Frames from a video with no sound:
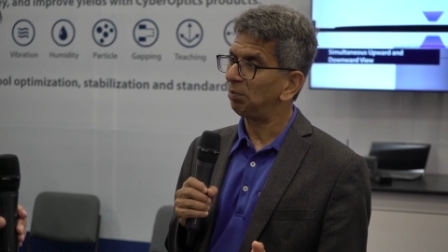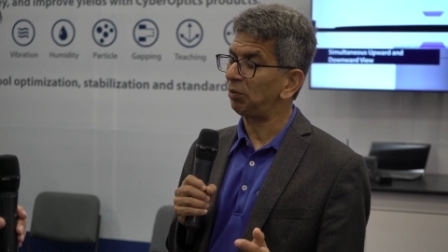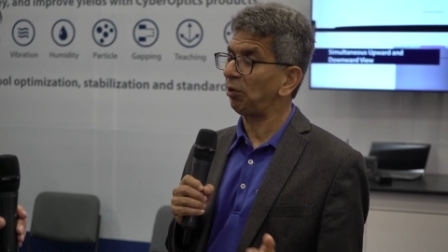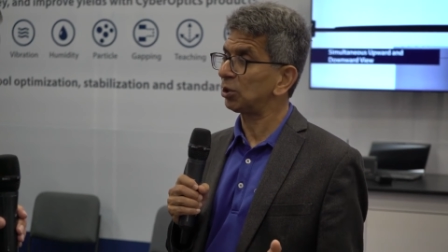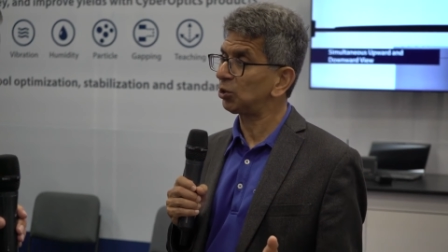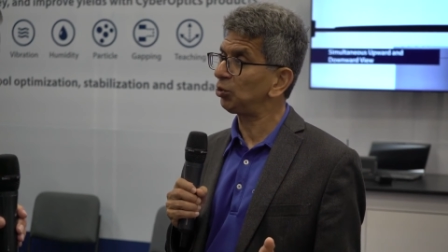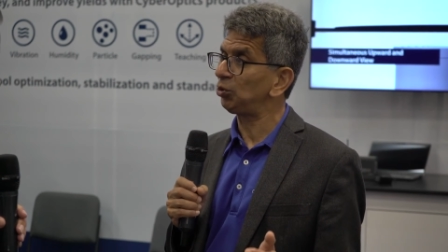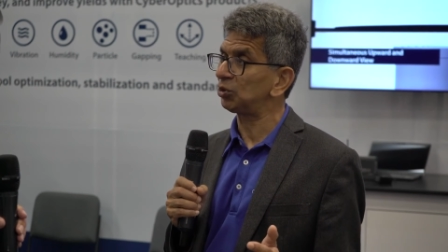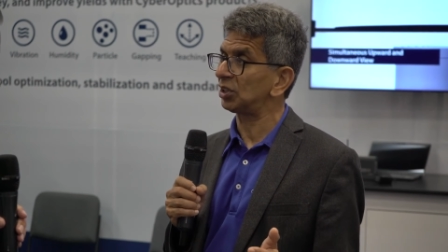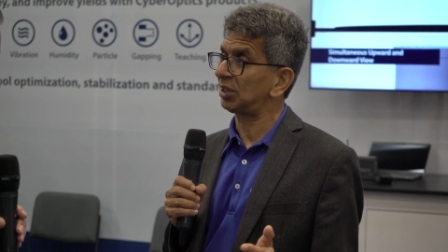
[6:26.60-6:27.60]
But we also
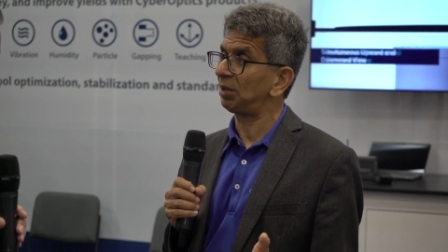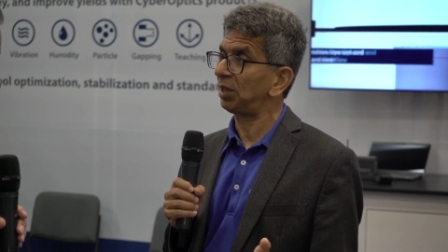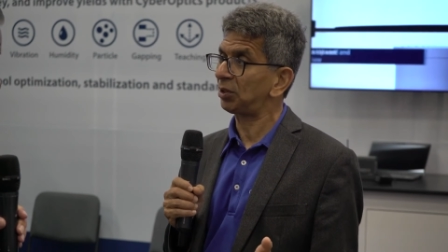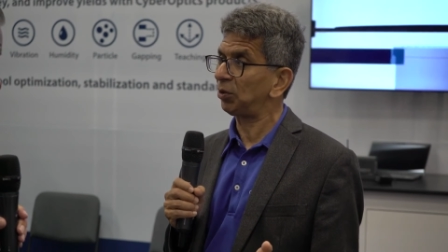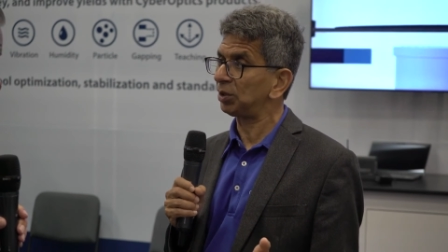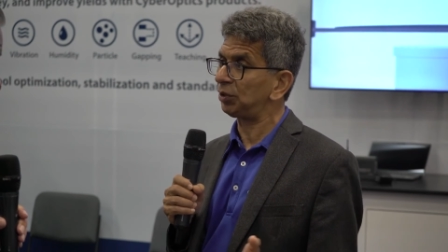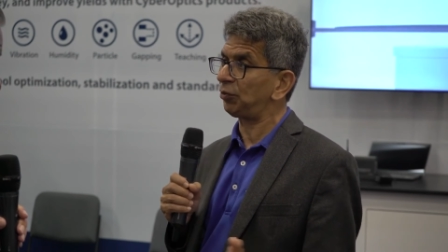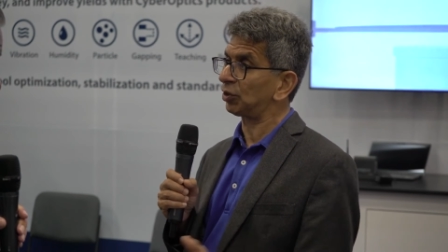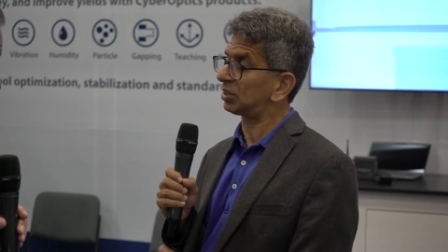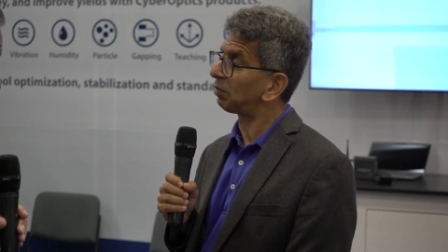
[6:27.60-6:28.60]
use the same technology
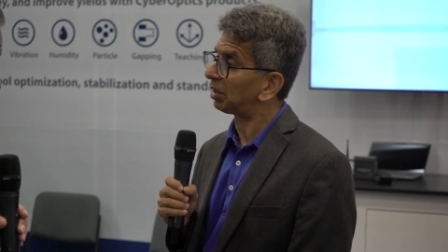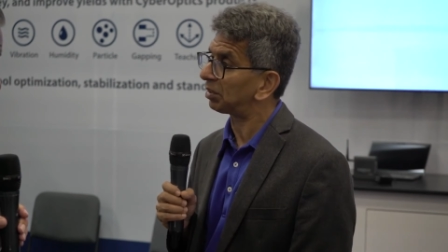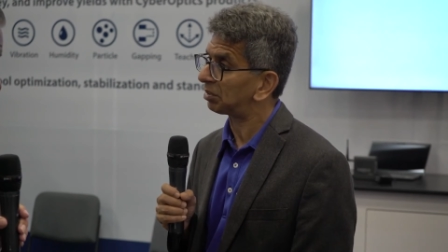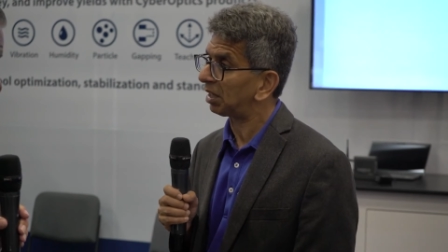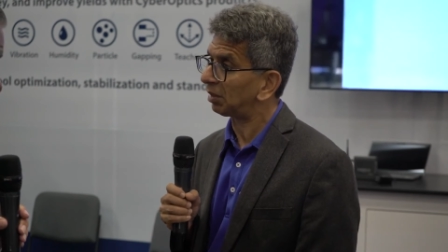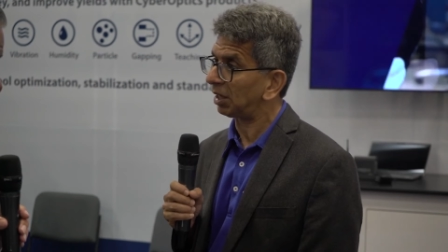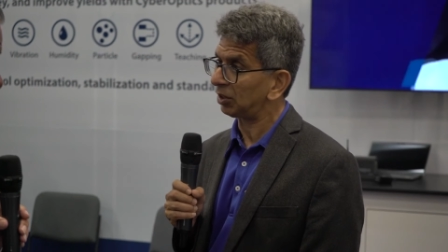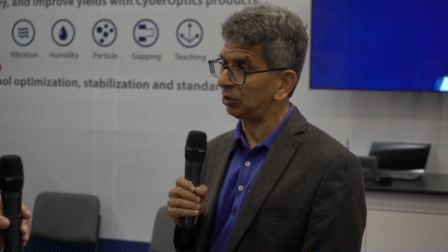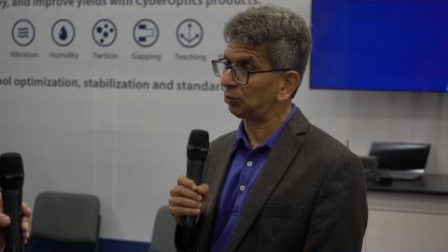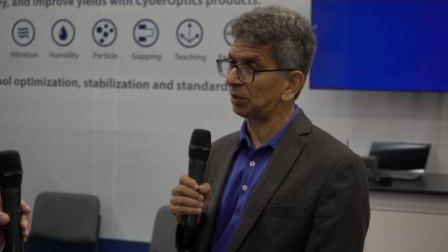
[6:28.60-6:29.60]
for
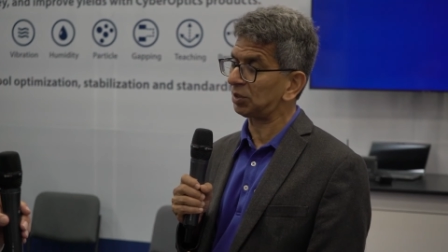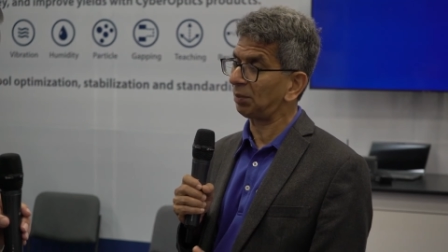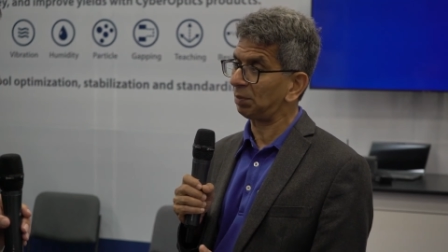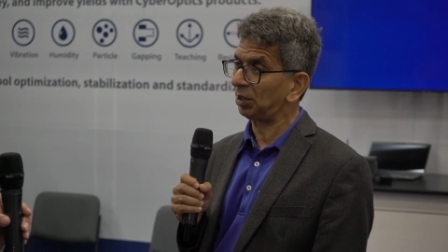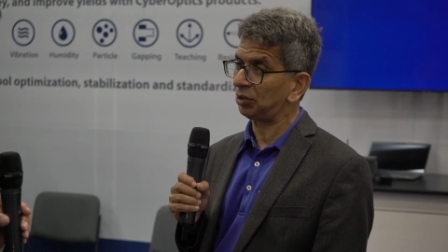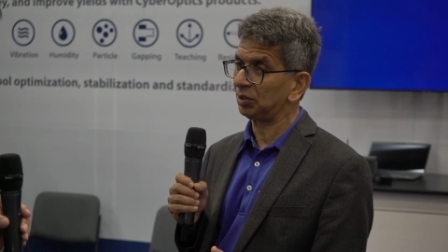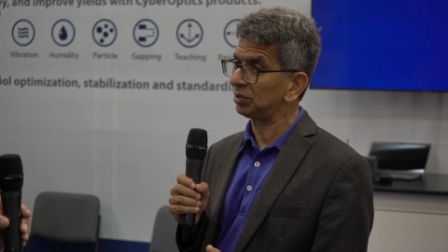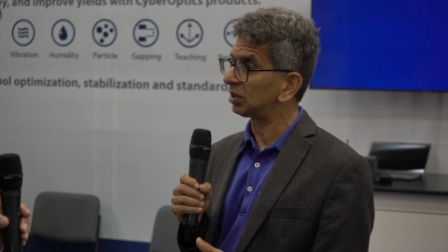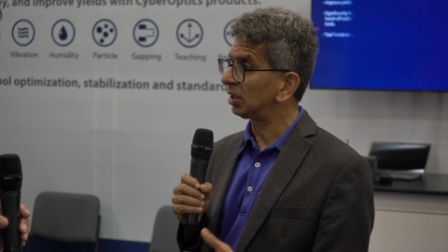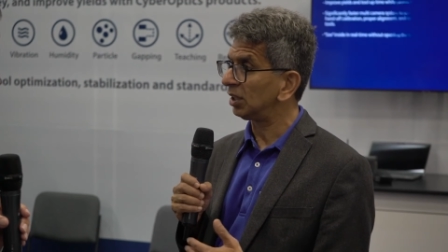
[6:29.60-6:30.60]
semiconductor inspection applications,